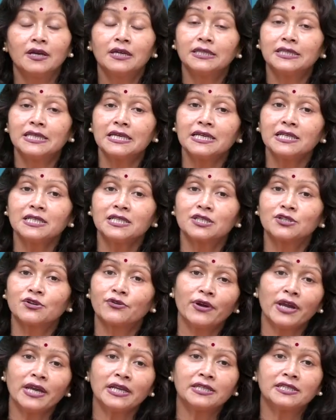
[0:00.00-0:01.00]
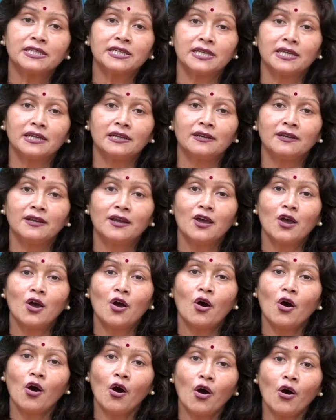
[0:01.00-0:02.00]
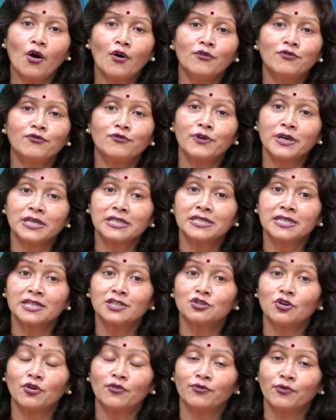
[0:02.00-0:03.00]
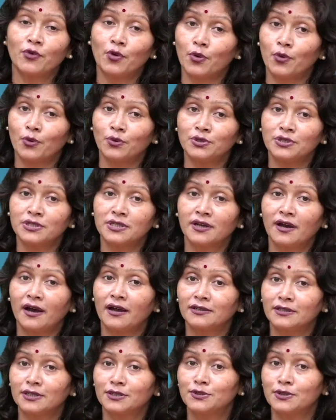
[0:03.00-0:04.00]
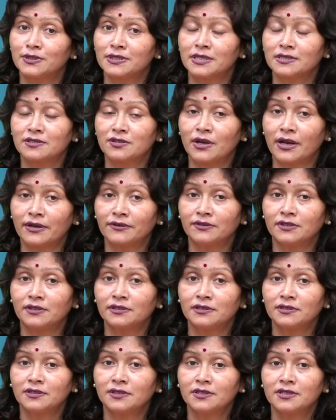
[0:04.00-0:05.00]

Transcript: There is great deal of wastage of gold under this standard.